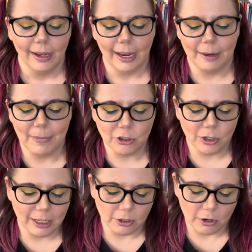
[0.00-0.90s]
and make sure
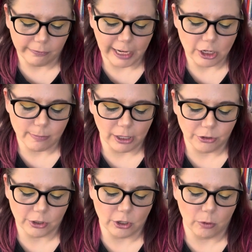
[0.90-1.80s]
you hit the notification bell
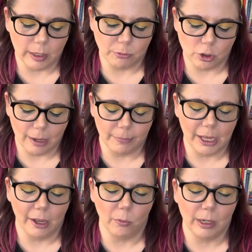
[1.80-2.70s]
so you know when I'm, drop,
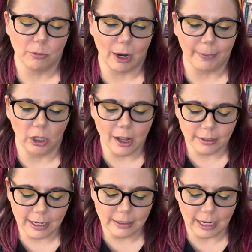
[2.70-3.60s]
uh, when I'm dropping
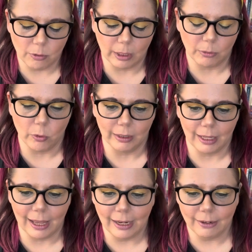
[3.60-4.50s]
content and when I'm going
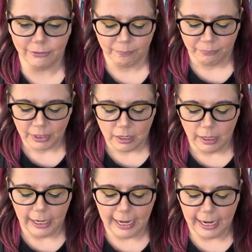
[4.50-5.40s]
live.
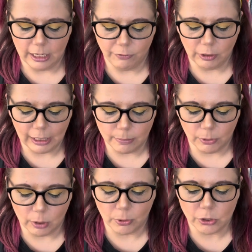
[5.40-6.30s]
And if you'd like to
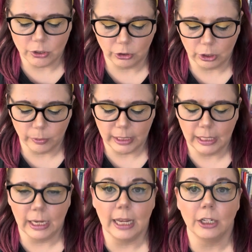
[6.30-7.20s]
book a personal tarot
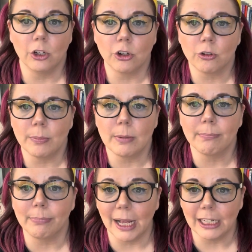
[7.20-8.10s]
reading, in the description
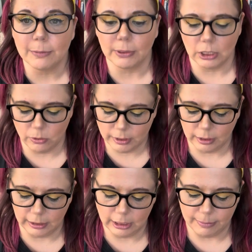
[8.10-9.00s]
box below is a
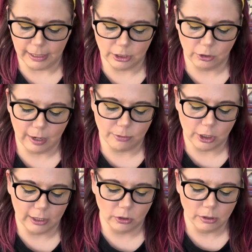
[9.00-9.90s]
link to my Instagram
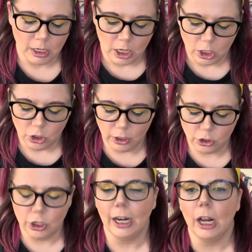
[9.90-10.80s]
channel. You can
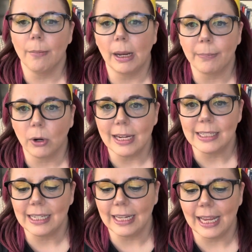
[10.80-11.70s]
check out my
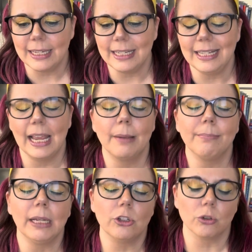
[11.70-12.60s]
pricing and DM
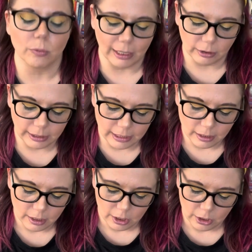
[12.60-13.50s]
me directly
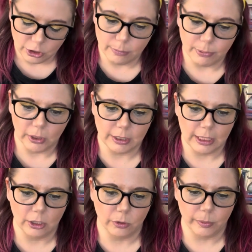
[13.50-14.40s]
to book a
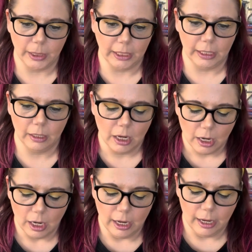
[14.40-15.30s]
tarot reading.
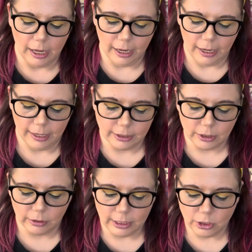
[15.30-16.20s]
Uh, so
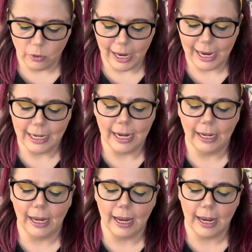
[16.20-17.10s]
let's go ahead and
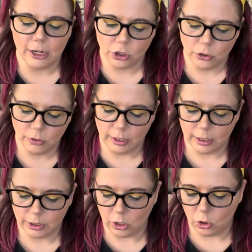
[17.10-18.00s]
get into
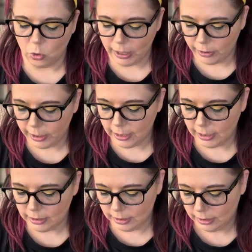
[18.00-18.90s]
this
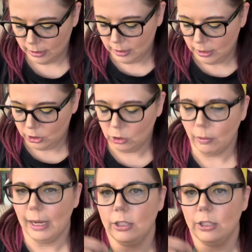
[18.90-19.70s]
Aquarius. So I